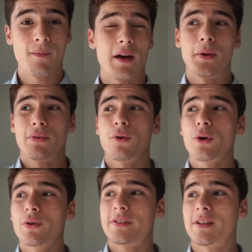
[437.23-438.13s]
And
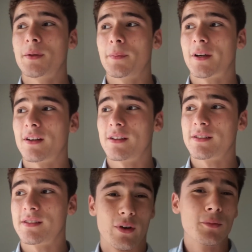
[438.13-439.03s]
before, it was simply
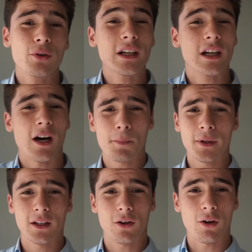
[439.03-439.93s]
because when I'm doing
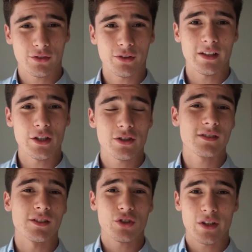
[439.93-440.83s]
company consultations
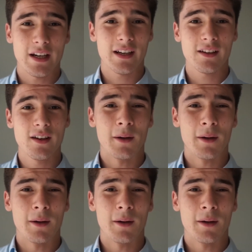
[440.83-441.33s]
and training,